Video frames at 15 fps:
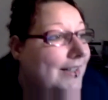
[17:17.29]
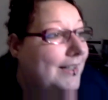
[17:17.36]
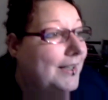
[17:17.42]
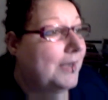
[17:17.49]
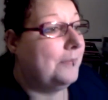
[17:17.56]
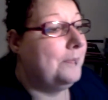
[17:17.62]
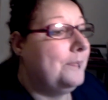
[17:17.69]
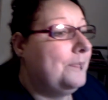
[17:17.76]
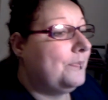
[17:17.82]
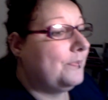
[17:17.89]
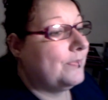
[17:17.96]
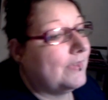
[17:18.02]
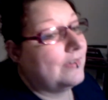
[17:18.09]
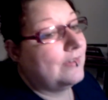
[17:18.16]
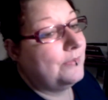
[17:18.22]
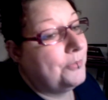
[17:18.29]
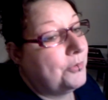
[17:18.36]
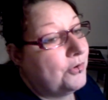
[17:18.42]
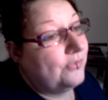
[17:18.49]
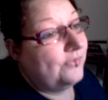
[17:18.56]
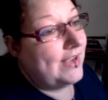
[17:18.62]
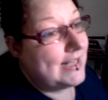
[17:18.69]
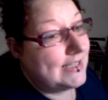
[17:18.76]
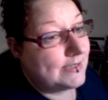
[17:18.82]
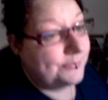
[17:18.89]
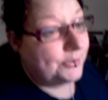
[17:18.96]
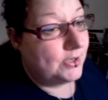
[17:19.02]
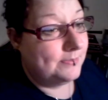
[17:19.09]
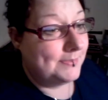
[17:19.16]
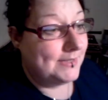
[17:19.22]
Um, more vet's
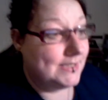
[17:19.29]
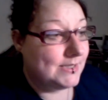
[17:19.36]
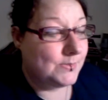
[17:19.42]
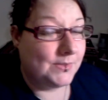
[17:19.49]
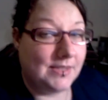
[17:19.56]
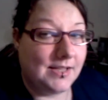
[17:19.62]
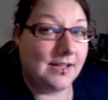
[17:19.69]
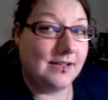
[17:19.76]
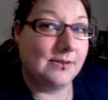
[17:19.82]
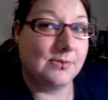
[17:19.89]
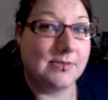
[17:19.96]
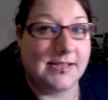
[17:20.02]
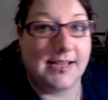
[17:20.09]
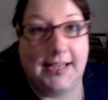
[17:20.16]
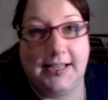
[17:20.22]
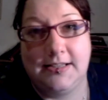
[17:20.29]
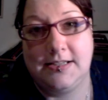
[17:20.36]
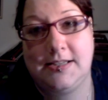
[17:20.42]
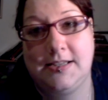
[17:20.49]
appointments with the girls and